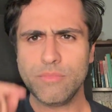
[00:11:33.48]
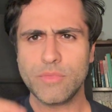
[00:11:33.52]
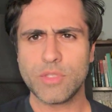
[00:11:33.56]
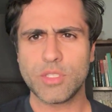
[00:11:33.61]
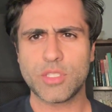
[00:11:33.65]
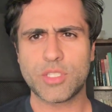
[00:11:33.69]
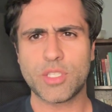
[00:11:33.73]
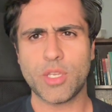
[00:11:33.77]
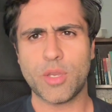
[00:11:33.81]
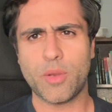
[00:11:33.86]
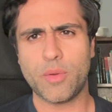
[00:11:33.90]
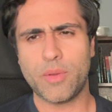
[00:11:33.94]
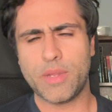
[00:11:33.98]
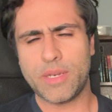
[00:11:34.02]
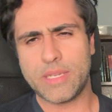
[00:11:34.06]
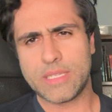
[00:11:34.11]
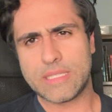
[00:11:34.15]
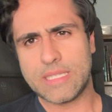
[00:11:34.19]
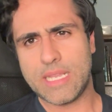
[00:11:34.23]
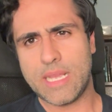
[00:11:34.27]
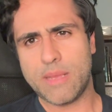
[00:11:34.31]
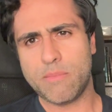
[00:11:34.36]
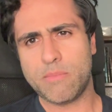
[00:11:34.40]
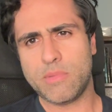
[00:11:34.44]
So an
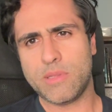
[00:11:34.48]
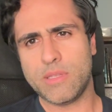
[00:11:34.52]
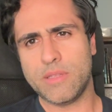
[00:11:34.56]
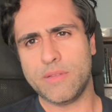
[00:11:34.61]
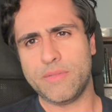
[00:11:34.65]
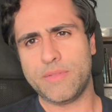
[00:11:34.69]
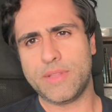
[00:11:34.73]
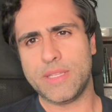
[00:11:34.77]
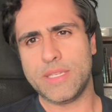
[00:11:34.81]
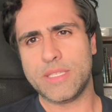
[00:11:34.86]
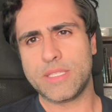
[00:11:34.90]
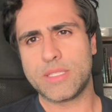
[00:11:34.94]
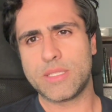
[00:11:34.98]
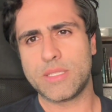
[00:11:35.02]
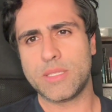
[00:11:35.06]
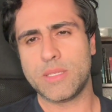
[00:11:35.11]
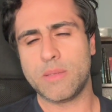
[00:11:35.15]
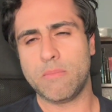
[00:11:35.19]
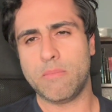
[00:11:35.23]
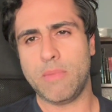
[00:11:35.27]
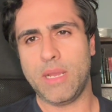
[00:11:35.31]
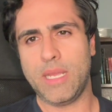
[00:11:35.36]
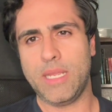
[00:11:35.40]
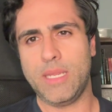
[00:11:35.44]
example of this
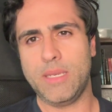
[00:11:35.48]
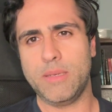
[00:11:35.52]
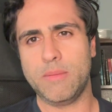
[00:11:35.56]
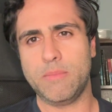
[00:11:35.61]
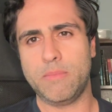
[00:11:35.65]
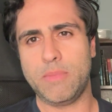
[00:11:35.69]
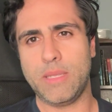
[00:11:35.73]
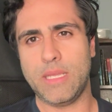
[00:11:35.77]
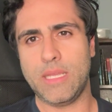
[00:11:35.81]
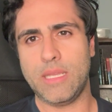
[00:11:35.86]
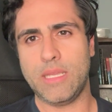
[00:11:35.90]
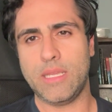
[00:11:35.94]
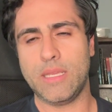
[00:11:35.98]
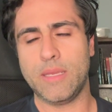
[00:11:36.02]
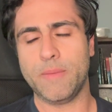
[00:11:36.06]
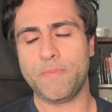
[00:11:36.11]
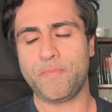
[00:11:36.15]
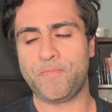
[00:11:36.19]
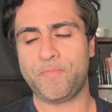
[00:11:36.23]
might be